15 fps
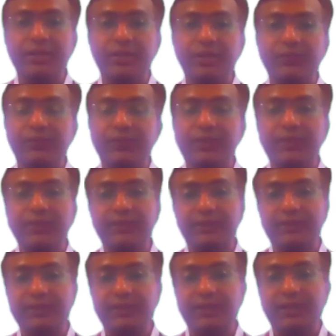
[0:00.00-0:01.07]

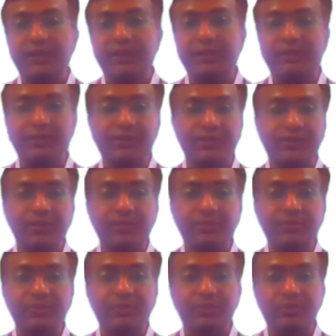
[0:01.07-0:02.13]
influence the
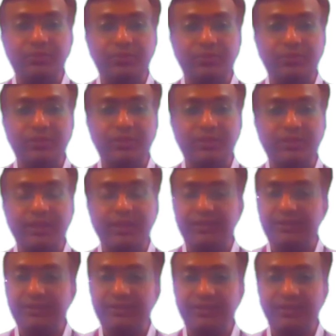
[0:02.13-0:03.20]
system's total
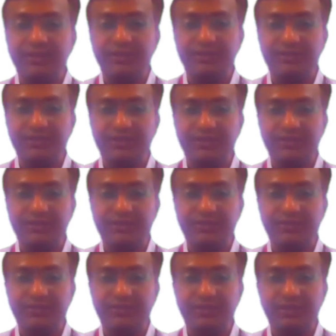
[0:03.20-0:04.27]
energy change.
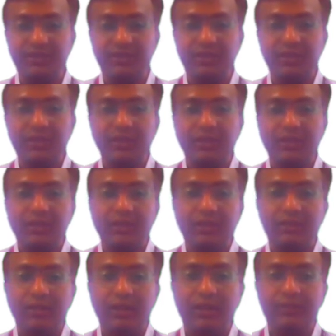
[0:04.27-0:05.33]

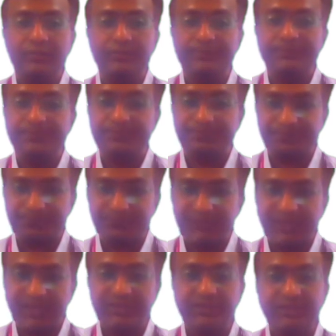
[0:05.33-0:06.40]
Now,
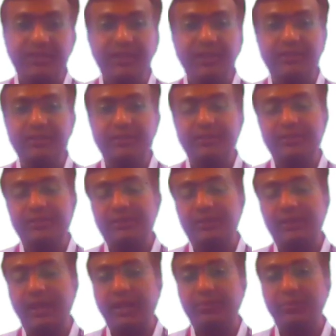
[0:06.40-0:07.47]
consider
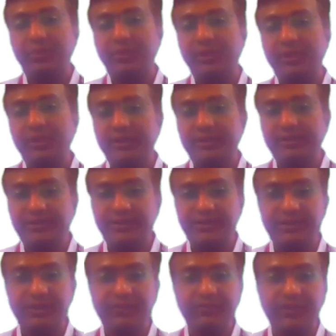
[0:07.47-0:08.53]
a hypothetical
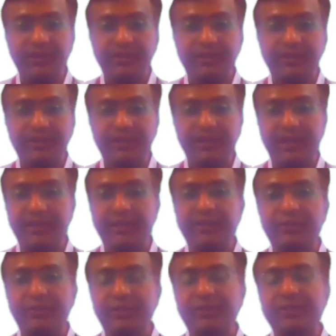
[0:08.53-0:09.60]
system where heat
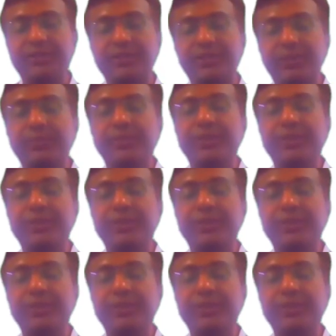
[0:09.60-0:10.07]
added to the system